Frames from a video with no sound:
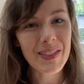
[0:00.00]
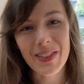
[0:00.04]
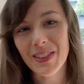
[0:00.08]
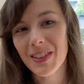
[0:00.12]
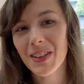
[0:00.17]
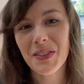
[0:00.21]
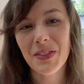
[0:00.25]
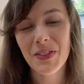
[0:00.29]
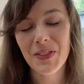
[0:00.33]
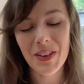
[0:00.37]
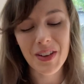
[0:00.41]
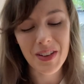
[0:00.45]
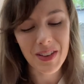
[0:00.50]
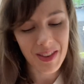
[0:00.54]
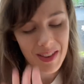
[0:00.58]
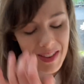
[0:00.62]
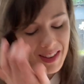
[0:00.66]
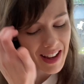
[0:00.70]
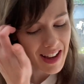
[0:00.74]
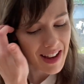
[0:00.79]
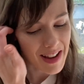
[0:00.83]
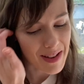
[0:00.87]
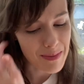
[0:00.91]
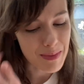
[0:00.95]
for the first
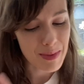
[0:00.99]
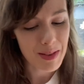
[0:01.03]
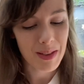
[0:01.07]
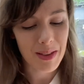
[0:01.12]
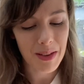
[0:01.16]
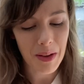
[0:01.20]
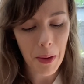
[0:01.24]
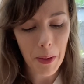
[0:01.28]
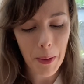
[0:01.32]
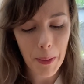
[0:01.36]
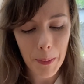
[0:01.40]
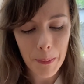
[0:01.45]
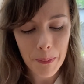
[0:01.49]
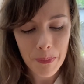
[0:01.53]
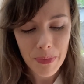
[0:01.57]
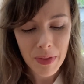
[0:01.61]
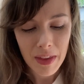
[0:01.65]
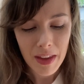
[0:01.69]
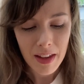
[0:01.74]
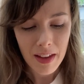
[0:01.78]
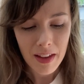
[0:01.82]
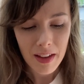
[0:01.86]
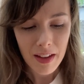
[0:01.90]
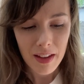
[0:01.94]
time. So
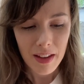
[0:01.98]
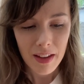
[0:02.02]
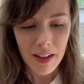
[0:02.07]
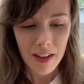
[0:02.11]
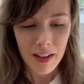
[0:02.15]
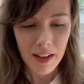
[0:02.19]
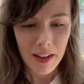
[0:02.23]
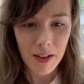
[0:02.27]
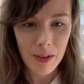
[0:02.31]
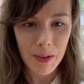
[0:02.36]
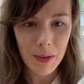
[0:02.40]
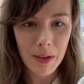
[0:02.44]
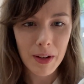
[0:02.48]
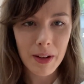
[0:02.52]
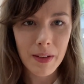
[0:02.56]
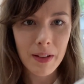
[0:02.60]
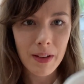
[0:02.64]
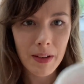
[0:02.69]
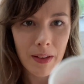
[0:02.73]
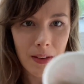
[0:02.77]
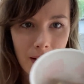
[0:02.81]
here's what it looks